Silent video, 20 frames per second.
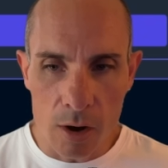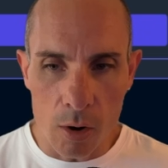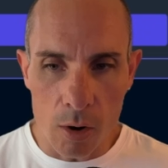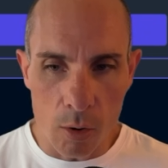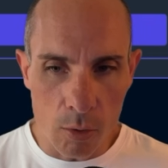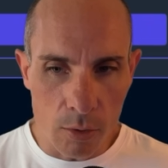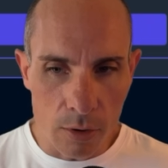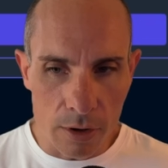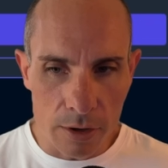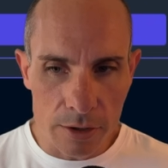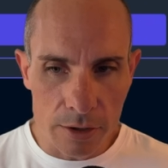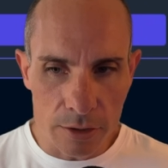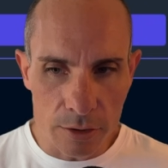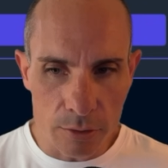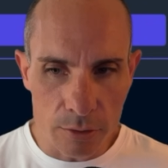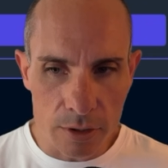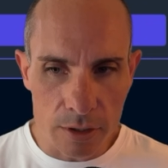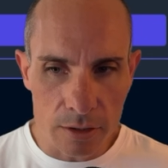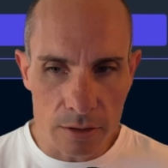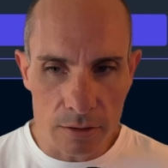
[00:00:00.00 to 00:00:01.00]
or you
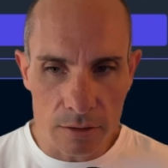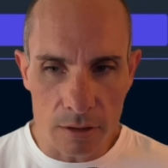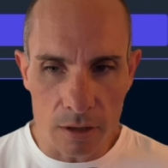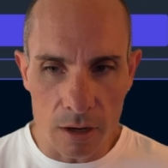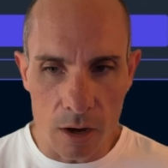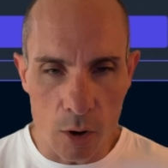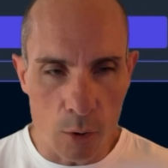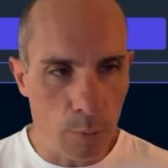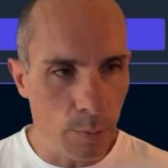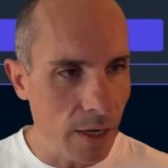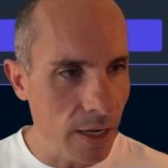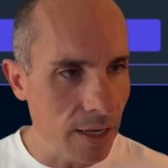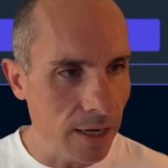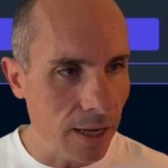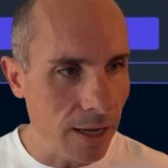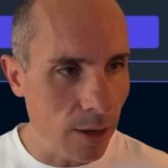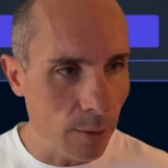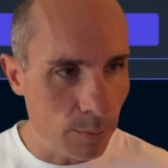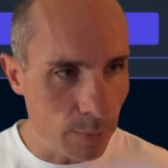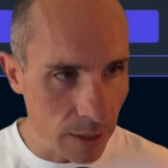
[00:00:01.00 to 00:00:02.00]
can open
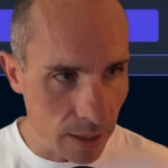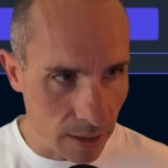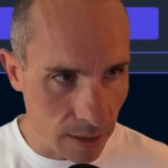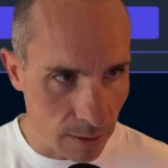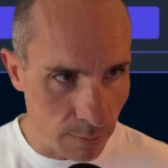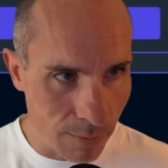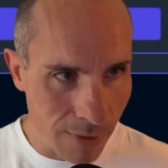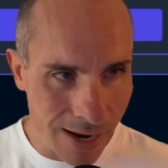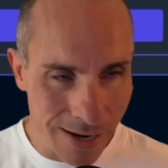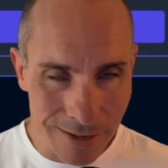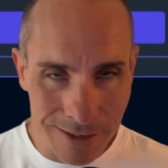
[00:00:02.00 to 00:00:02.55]
it up in My